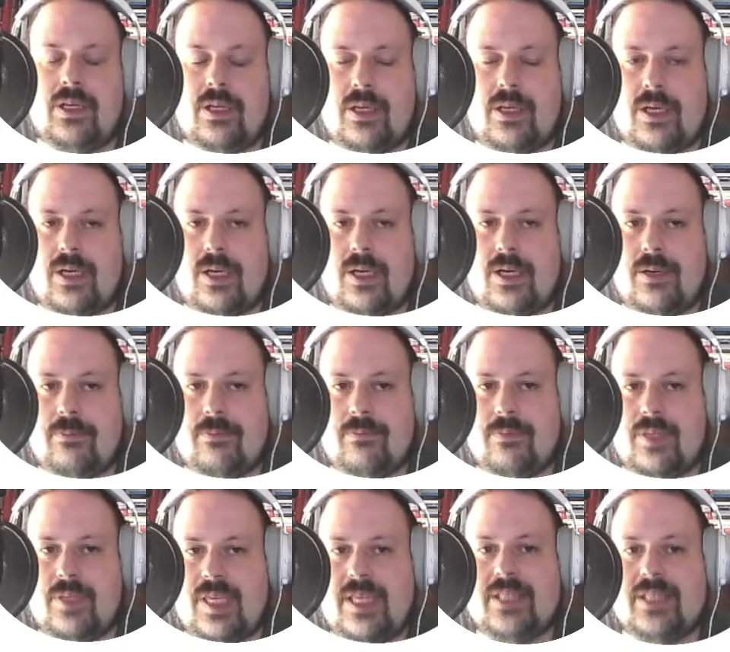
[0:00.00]

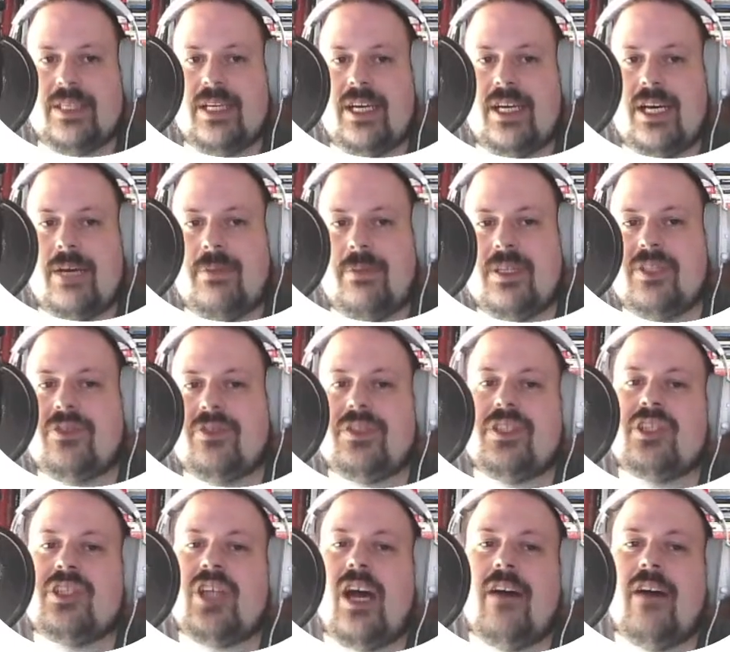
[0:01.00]
um, GitHub, he's
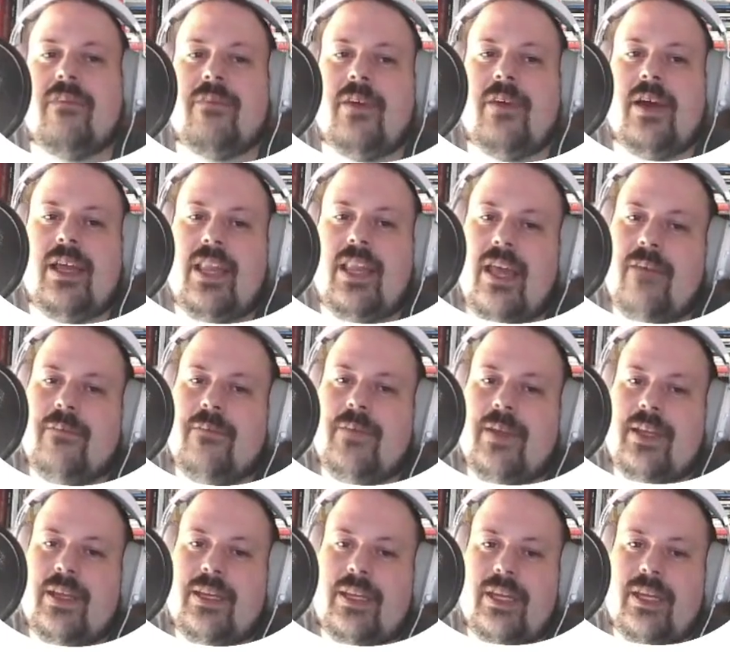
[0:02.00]
using Java
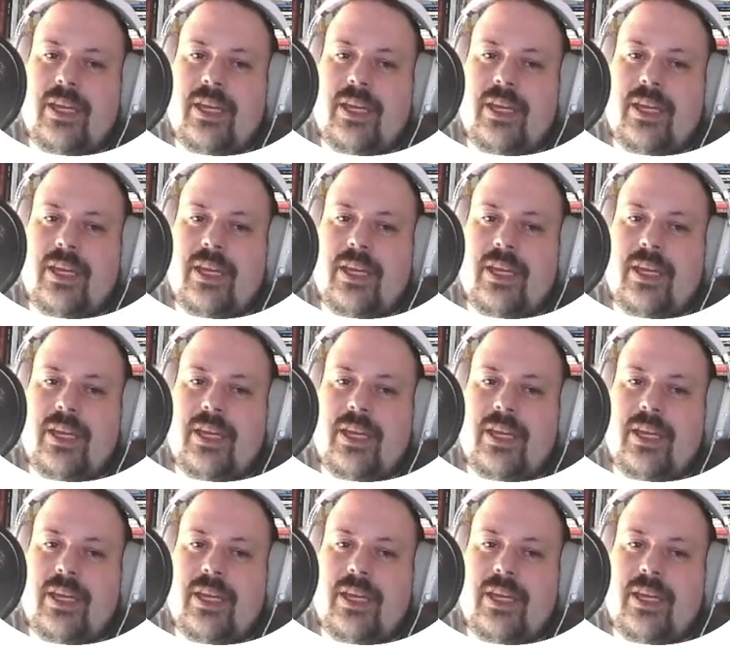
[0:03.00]
11,